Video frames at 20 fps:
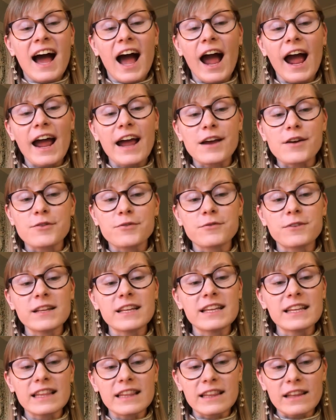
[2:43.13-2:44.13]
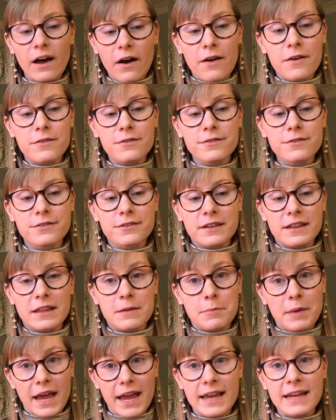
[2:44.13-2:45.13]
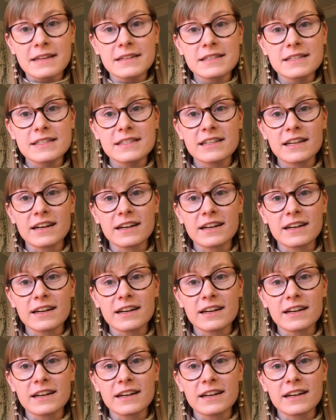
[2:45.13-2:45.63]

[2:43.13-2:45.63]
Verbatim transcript: I really love the pace